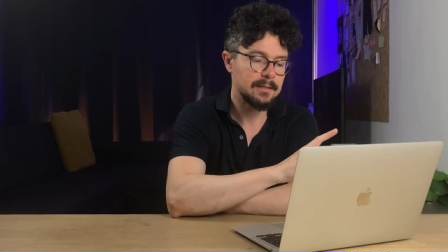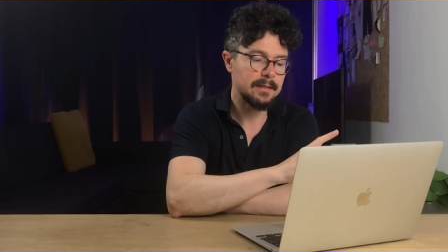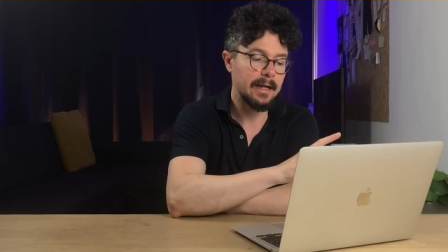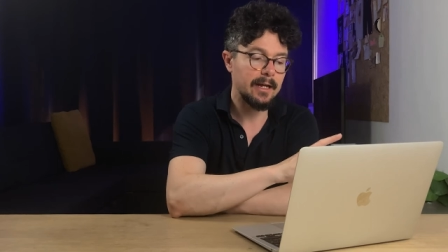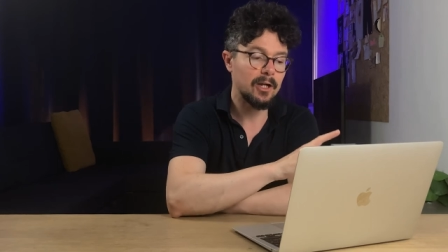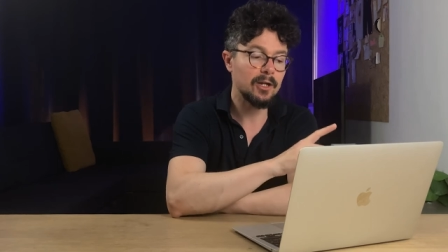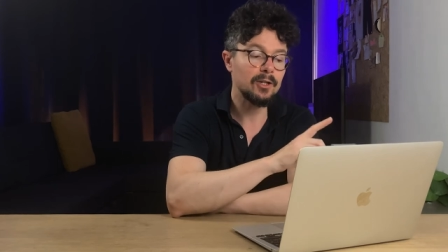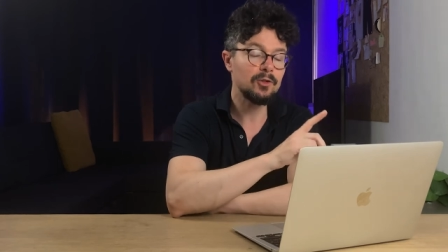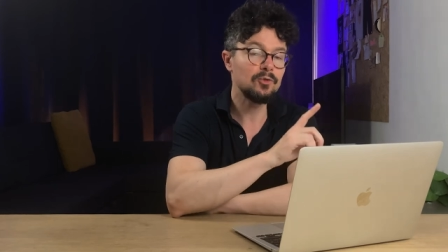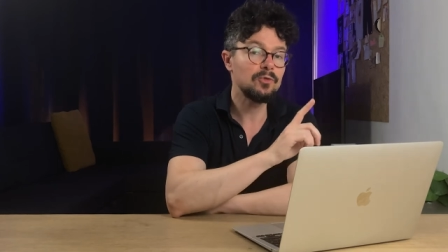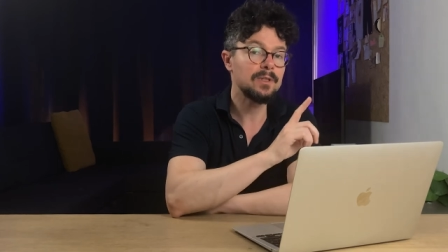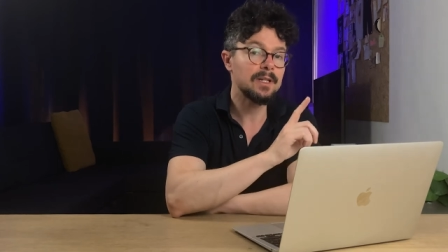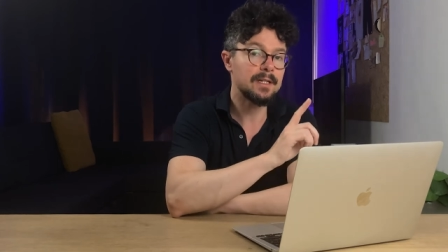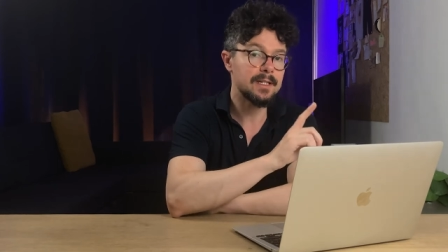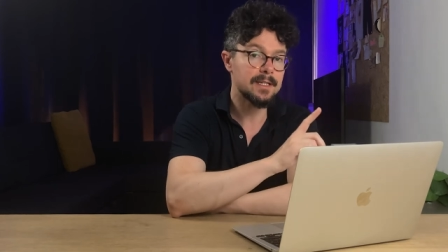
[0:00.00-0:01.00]
that can do
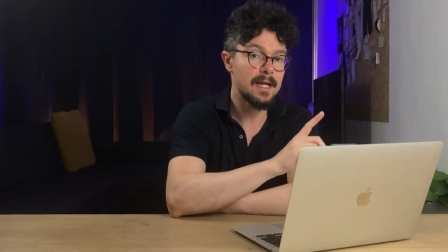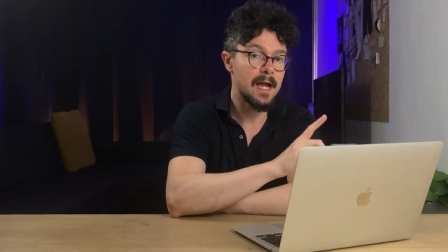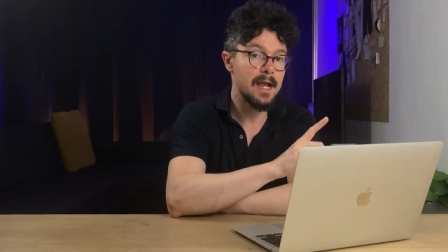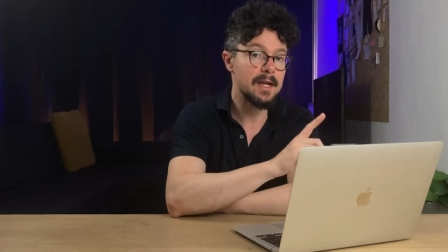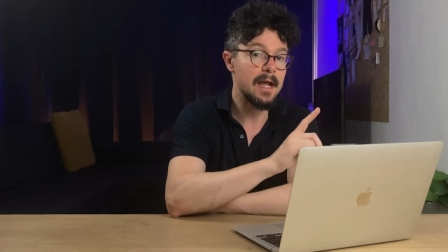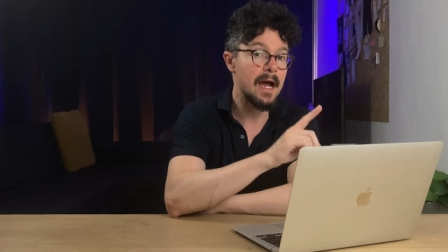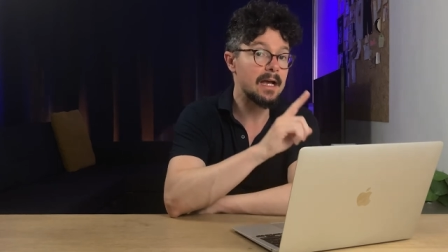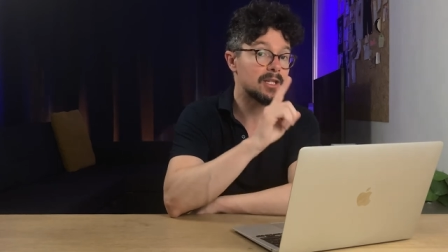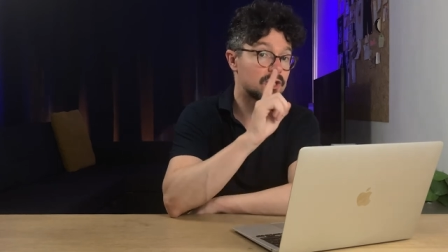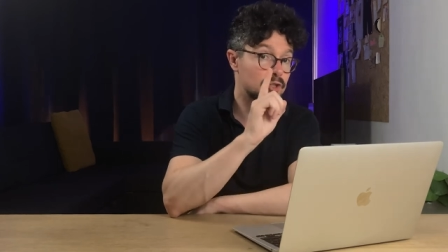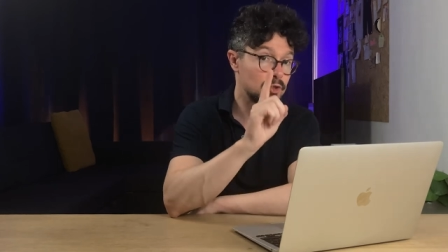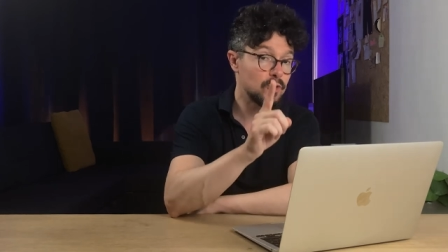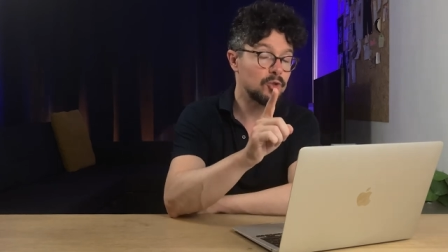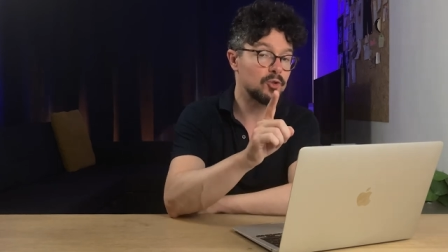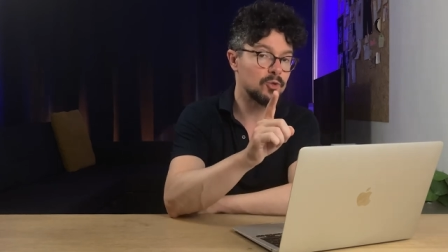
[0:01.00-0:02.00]
the design as
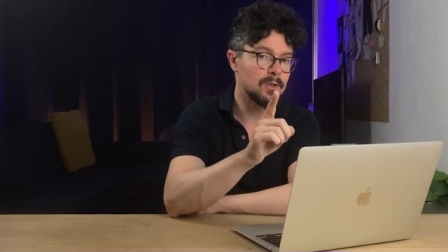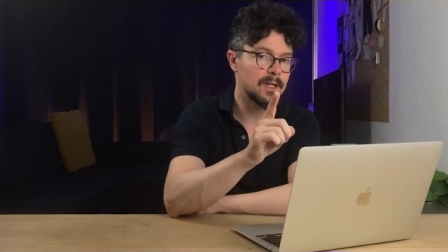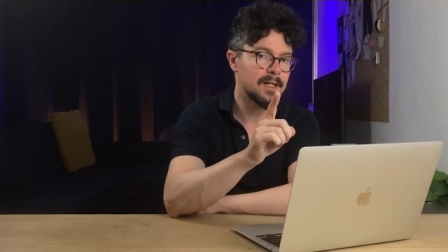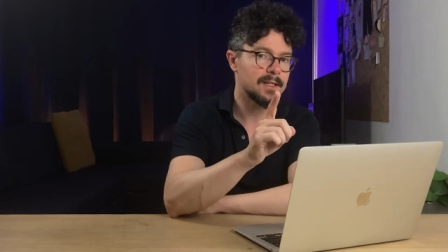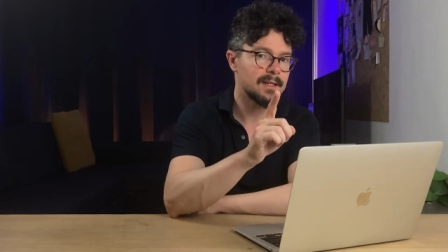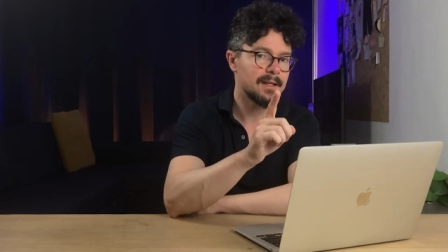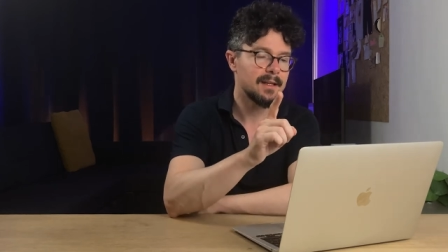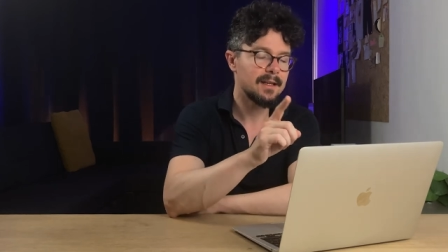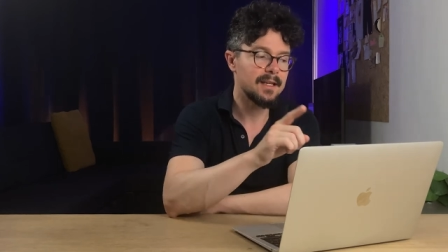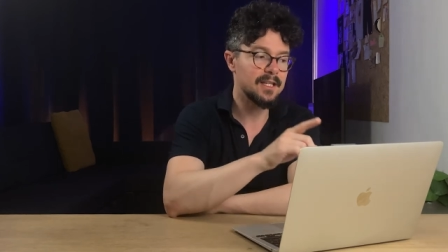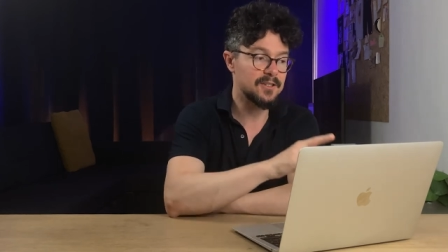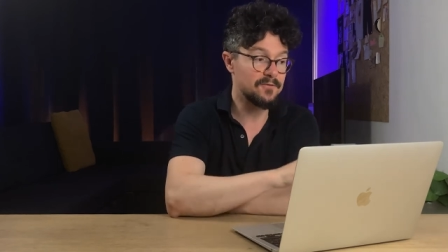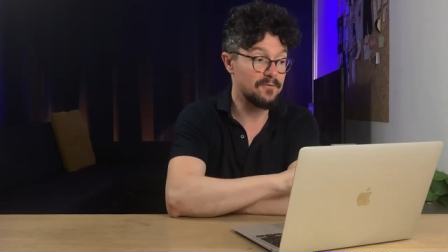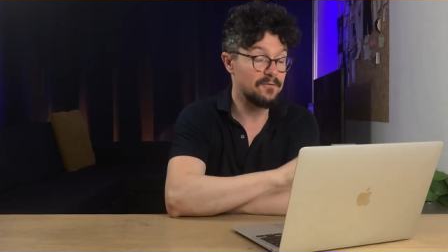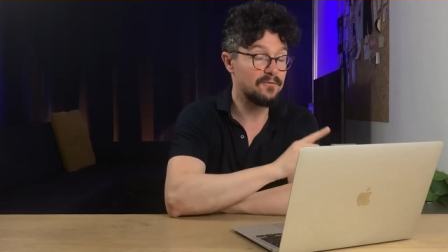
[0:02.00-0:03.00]
you do it
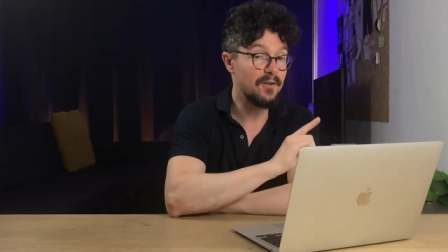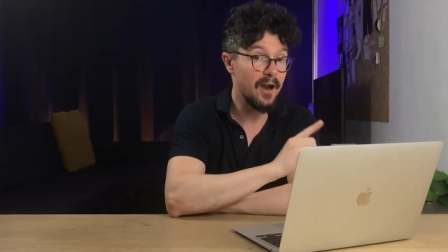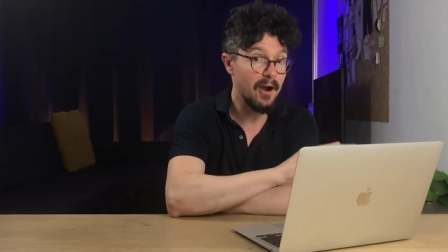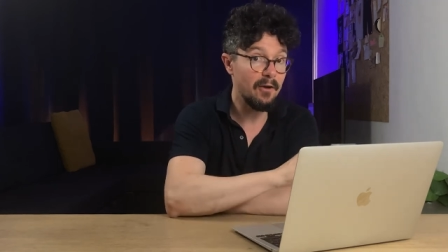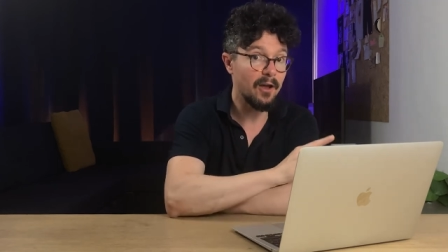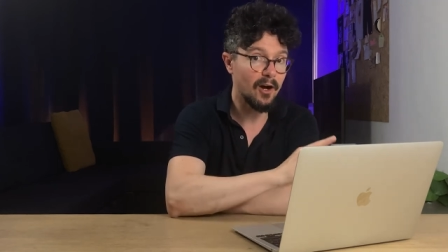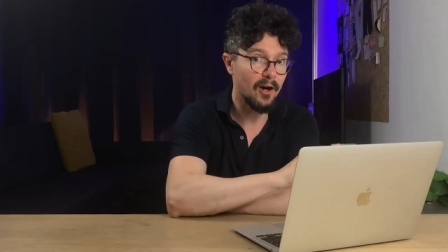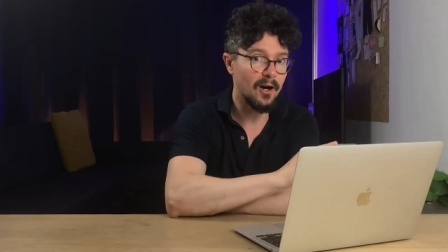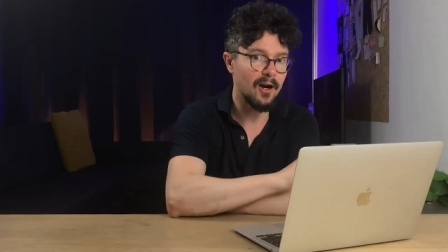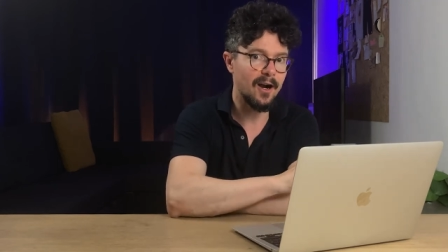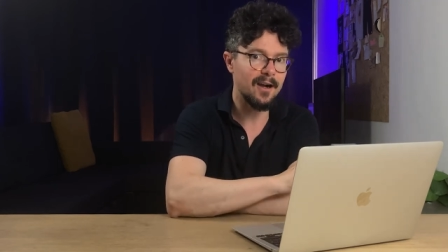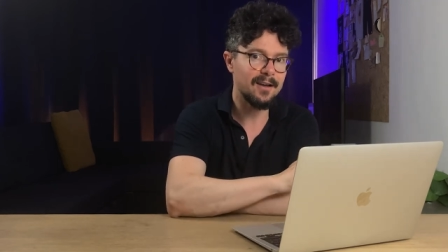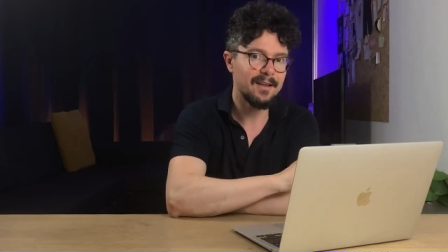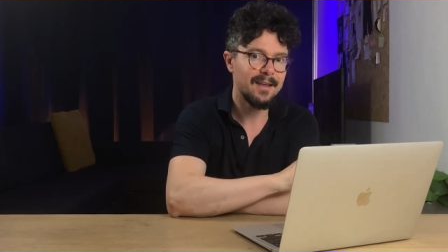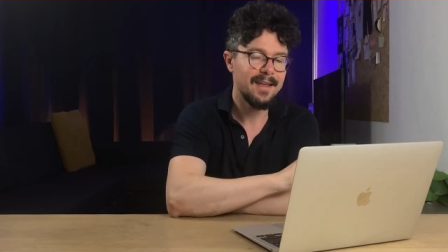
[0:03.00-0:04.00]
is very
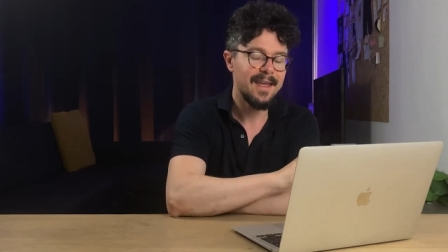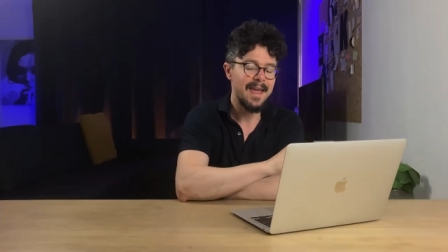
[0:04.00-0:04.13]
hard